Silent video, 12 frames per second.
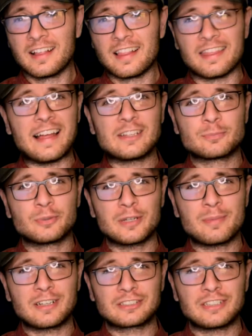that's pretty
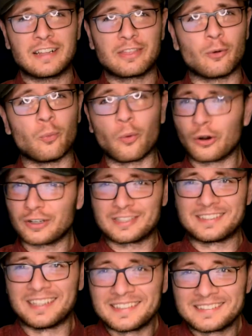much like the
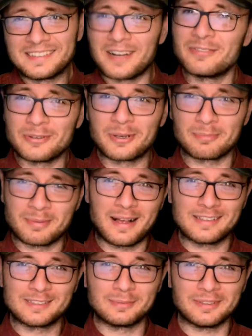worst stuff you could
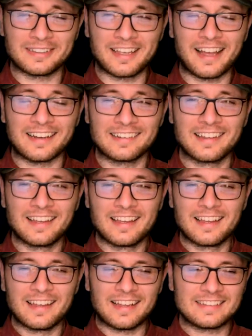possibly get.
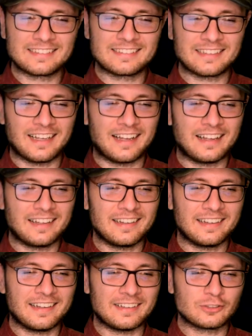It's
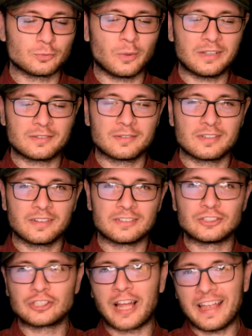what
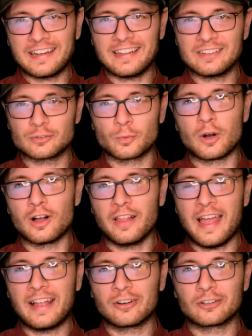Chinese wall
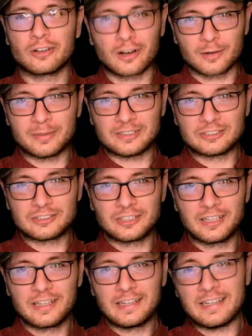hanger garbage
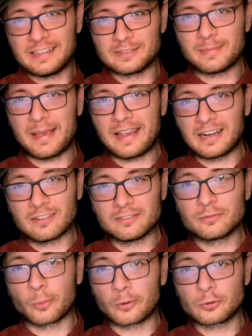is made of,
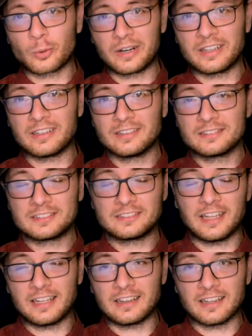420
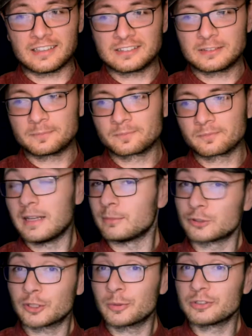stainless. I'm
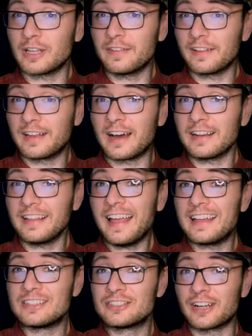sure it was on the cutting
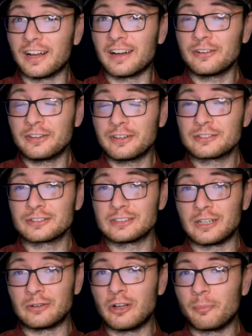edge 100 years
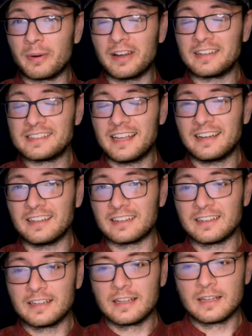ago, no pun
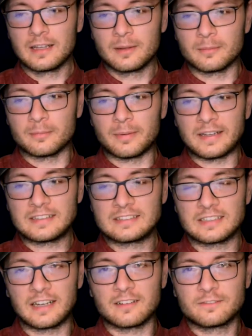intended, but
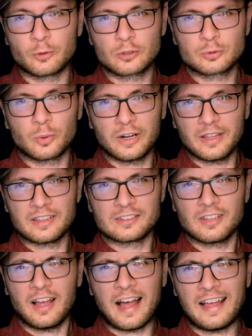420 is
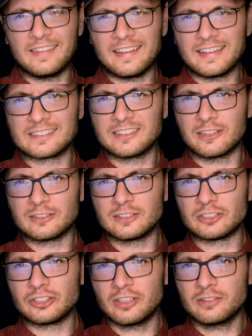highly considered to
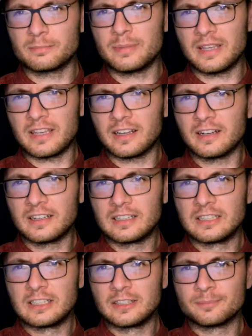just be
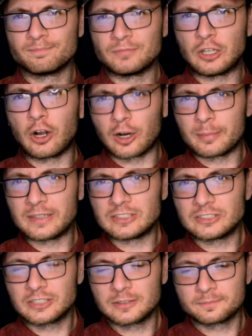
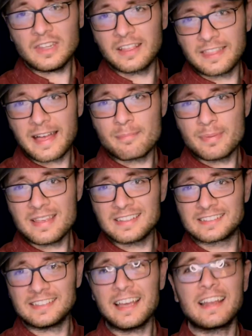garbage. That being
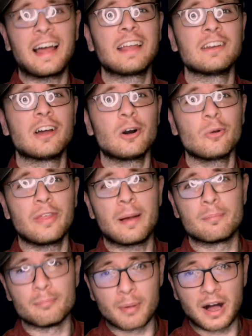said, I know
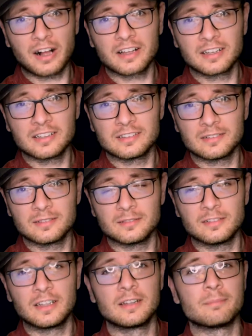that Buck
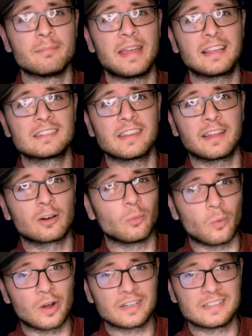makes their
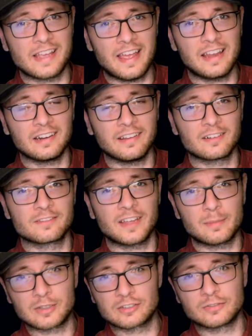110, their
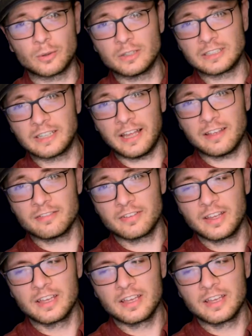famous folding knife,